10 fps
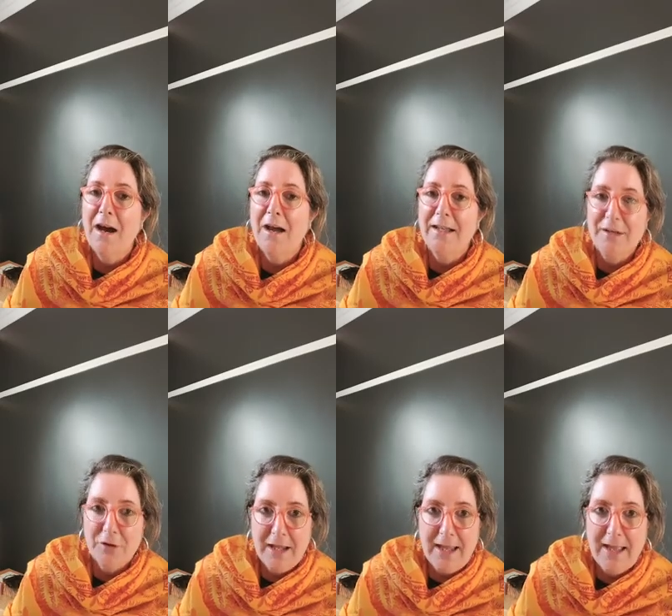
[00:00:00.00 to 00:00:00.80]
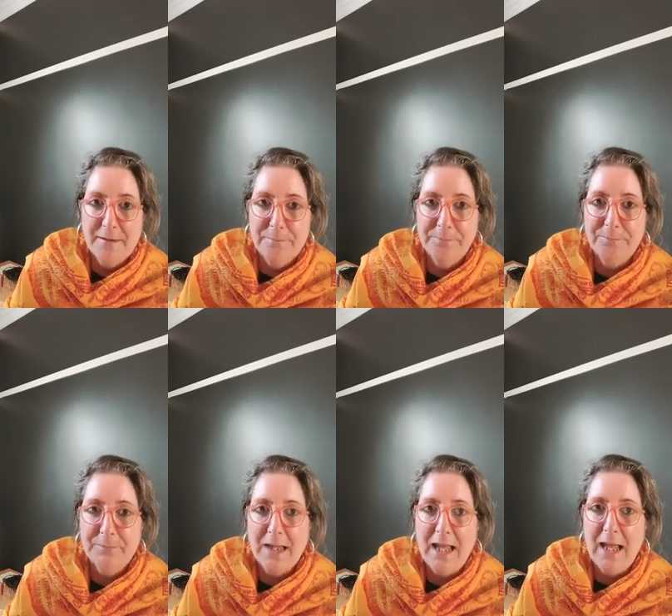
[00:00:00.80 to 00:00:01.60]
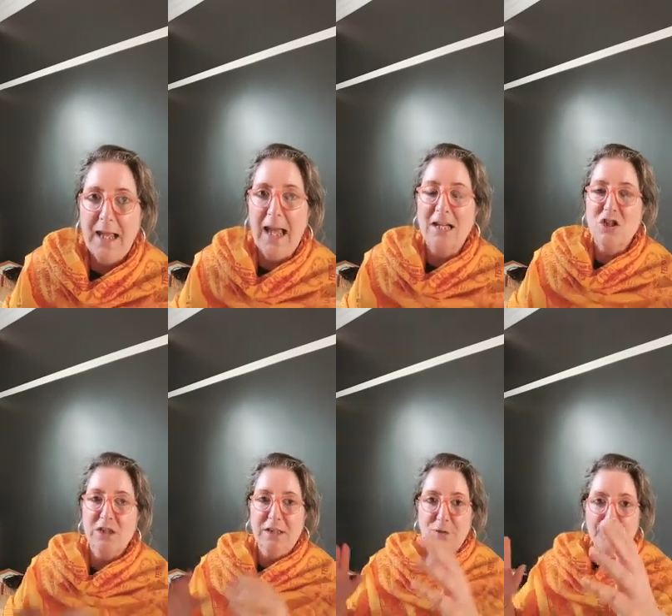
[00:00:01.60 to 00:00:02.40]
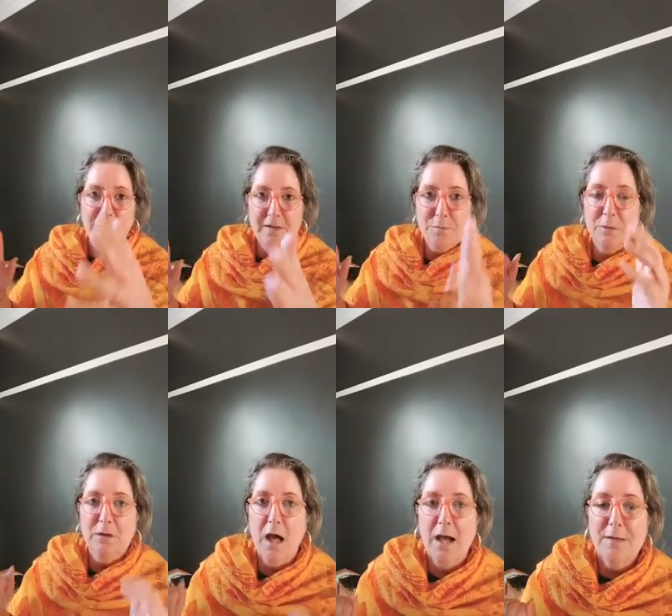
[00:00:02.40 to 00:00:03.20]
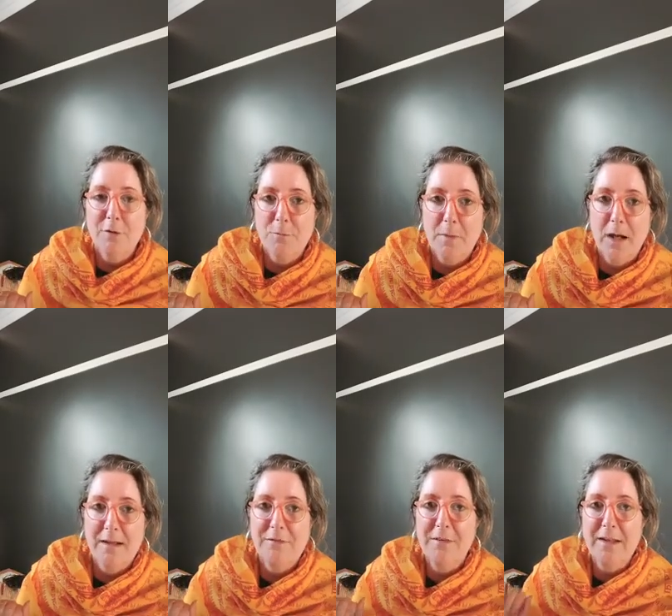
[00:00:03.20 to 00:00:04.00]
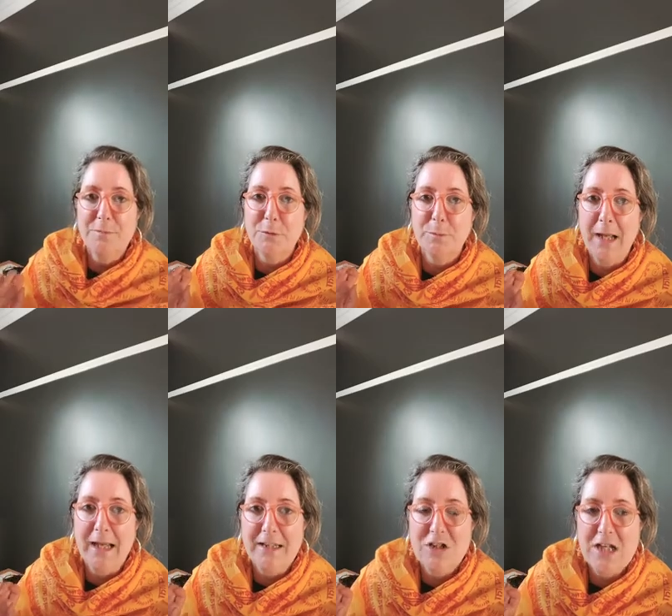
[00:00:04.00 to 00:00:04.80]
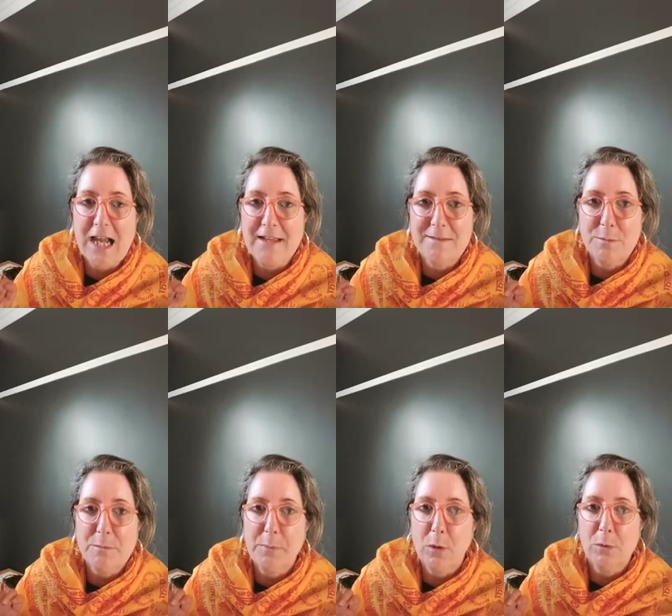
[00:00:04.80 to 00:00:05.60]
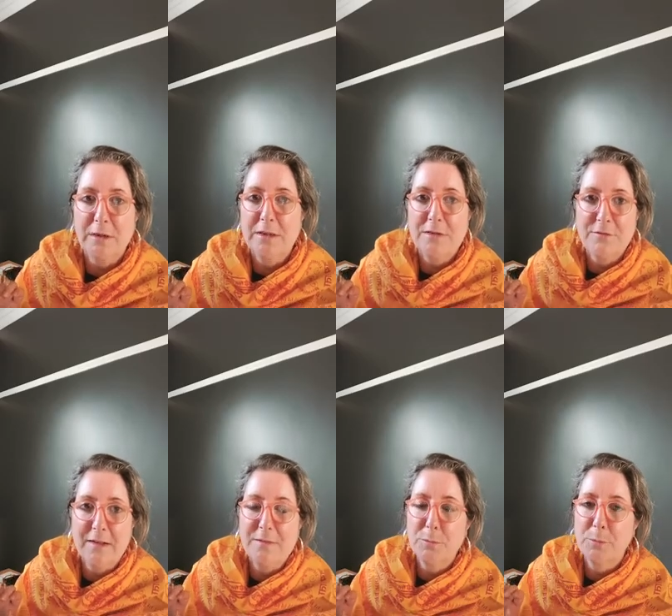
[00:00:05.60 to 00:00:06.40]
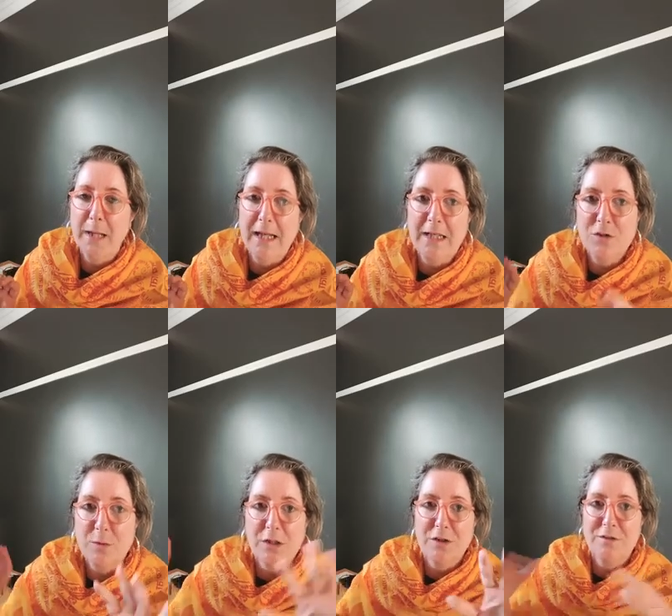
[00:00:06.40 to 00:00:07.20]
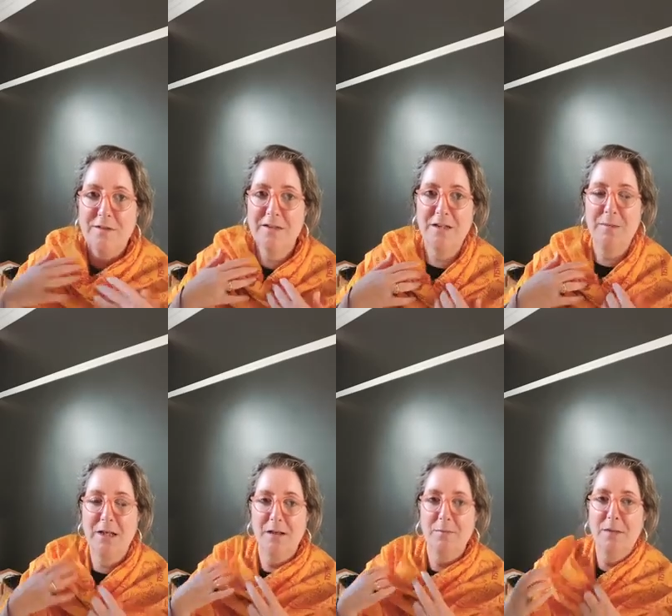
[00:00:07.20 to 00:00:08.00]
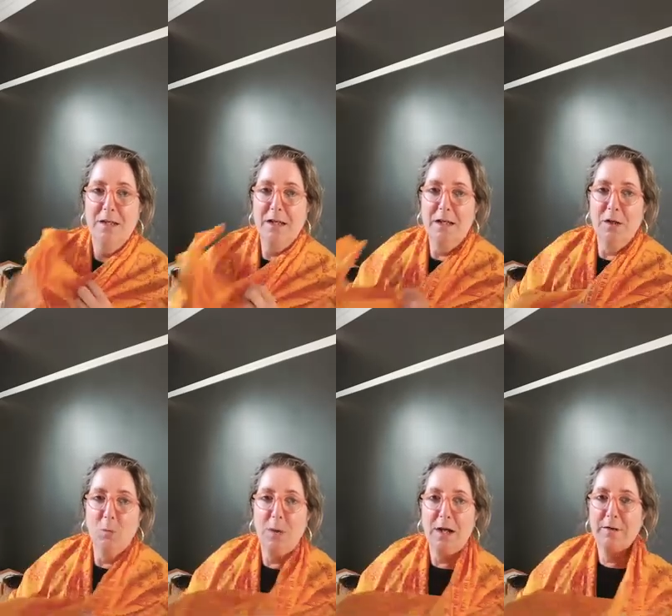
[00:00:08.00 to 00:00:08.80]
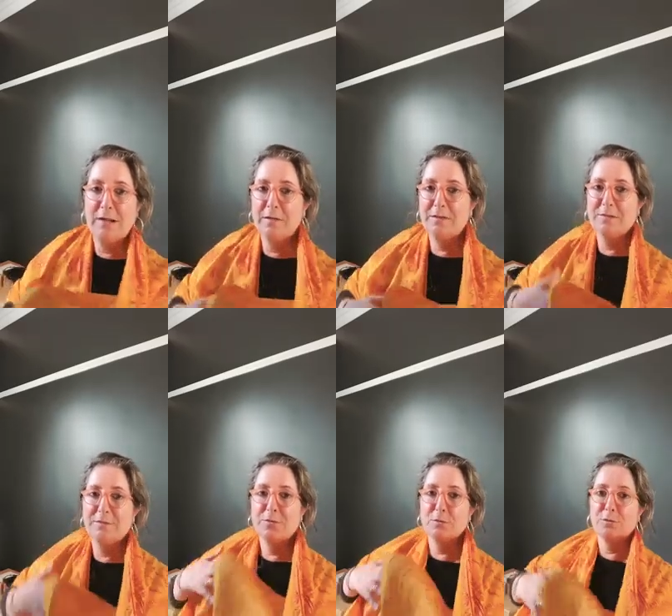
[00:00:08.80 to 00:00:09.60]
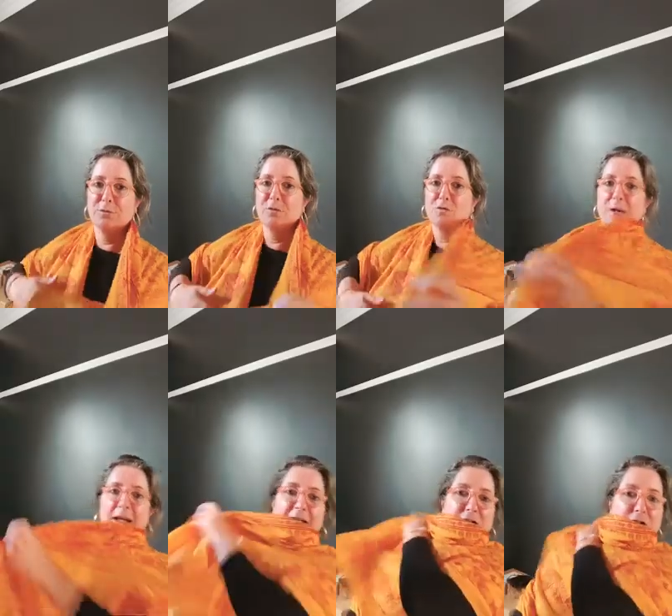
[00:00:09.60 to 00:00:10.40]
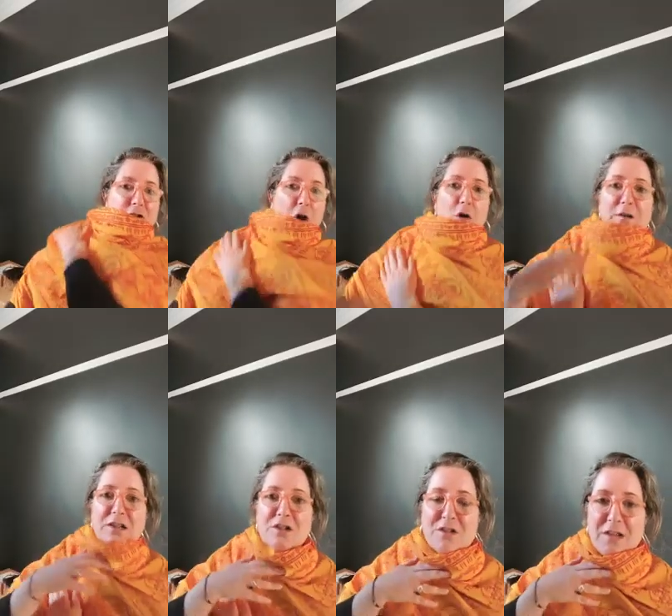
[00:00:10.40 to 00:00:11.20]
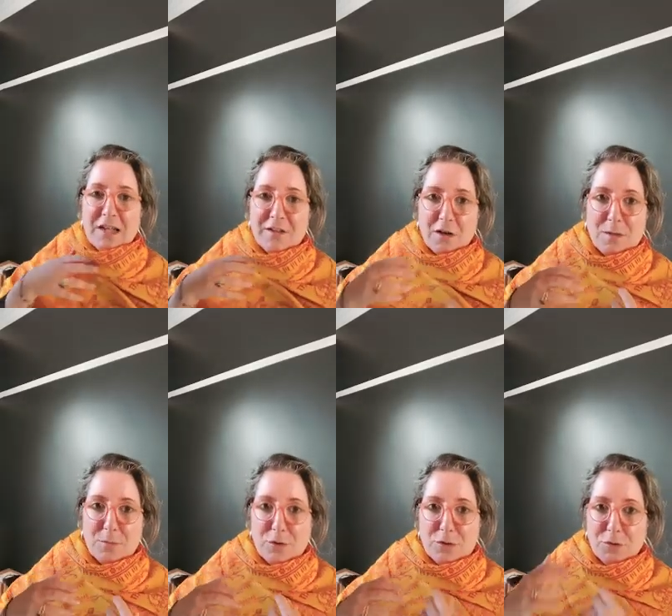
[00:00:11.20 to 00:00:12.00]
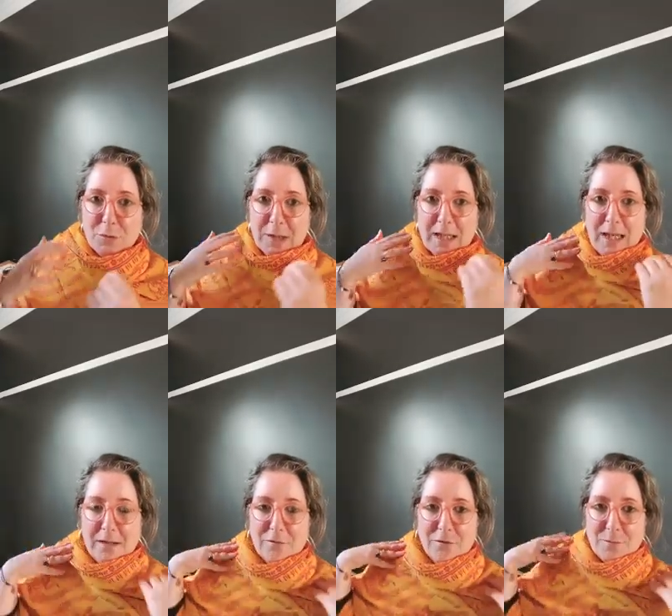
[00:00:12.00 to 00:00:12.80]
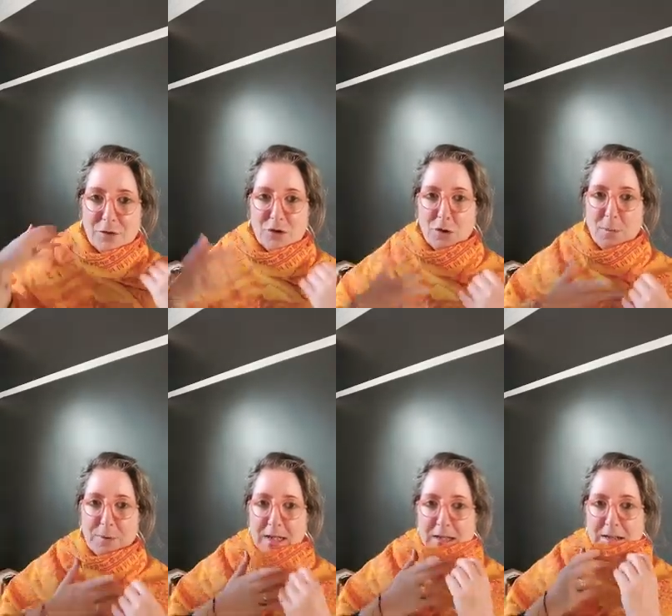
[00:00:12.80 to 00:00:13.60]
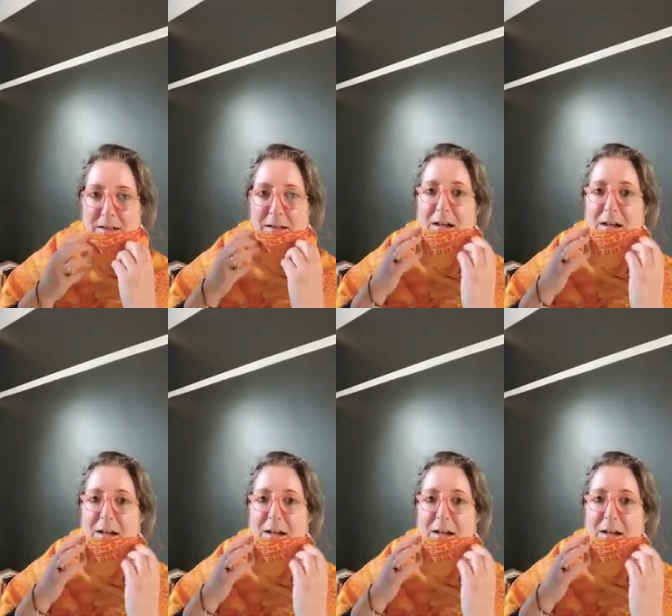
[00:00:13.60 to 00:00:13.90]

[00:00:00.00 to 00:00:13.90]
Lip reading: here I am, actually on Facebook Live on my Facebook page, Yasmin Boland Facebook page, where you can see me. I'm wearing this sort of strange orange thing that I bought on the weekend from a shop in